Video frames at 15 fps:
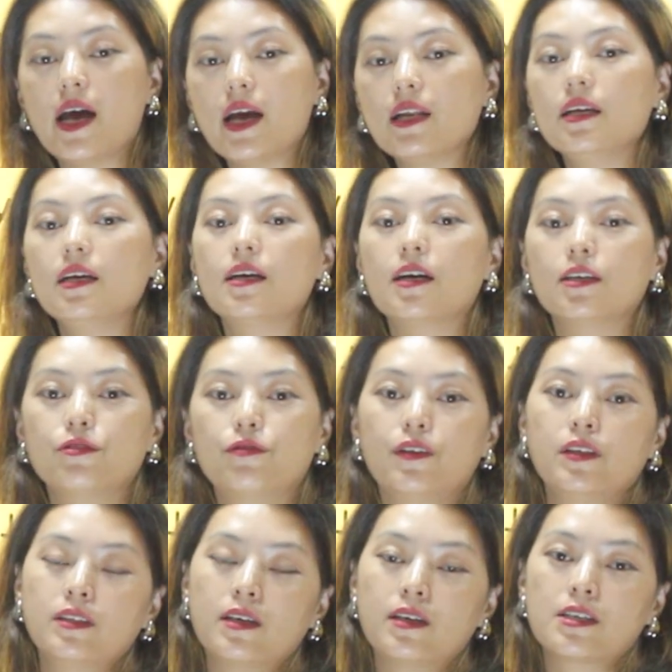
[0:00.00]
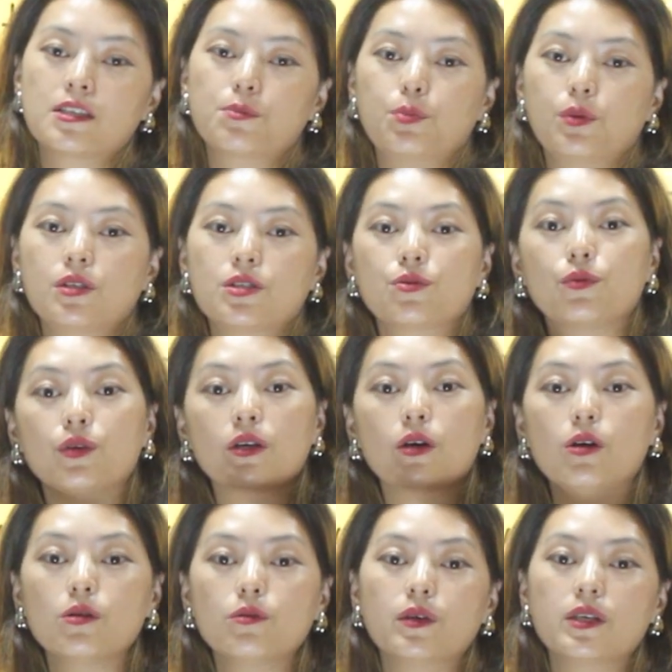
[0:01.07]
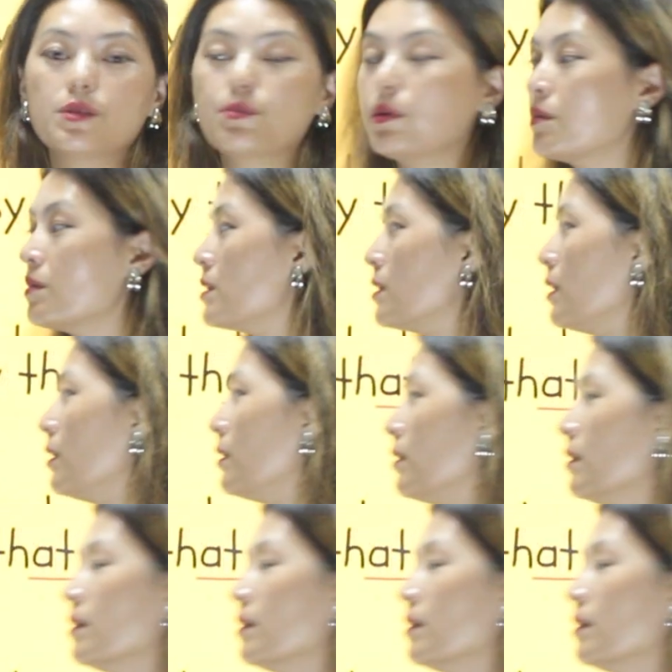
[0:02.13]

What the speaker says: Any kind of indirect speech will always be written in